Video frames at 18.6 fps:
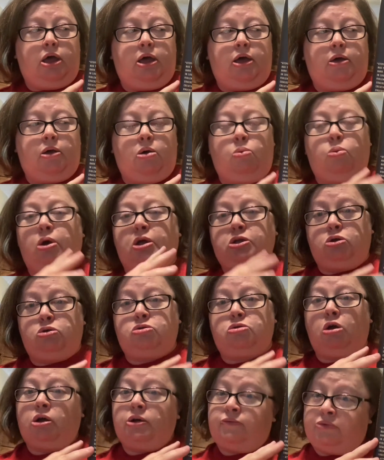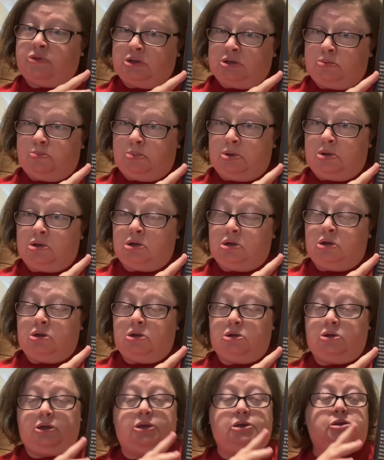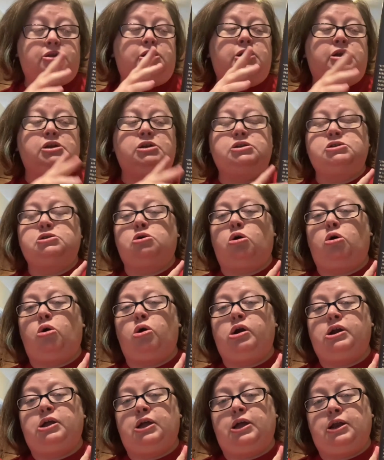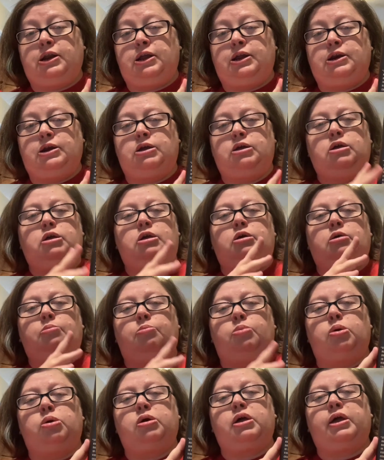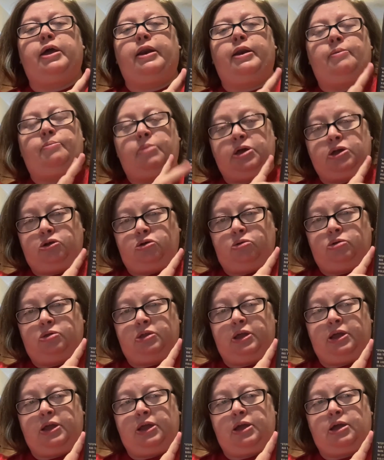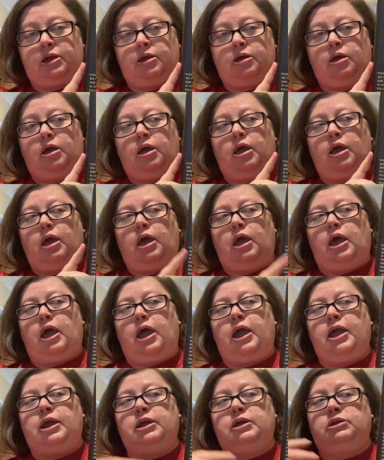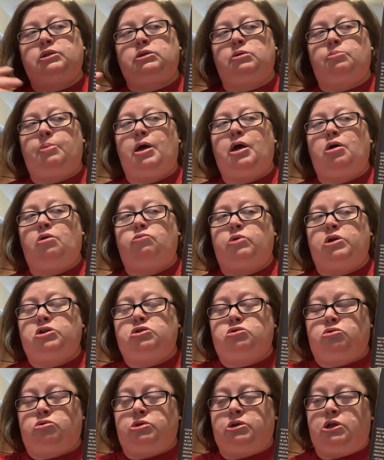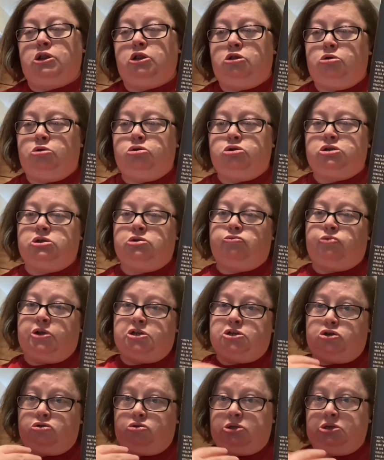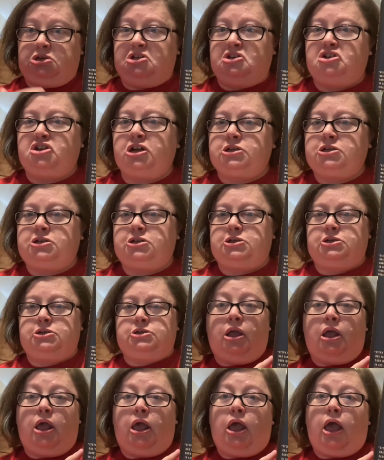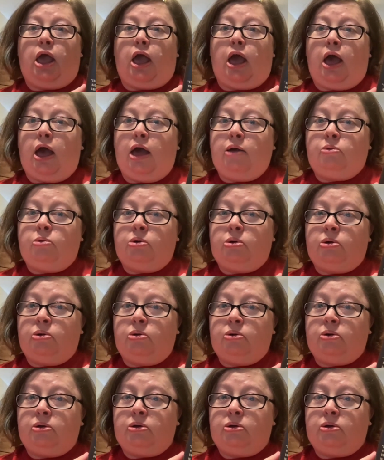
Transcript: what you thought of this book. Like I said, it is a hard-hitting book, and it makes you think. It is about racial inclusion, racial injustice. I will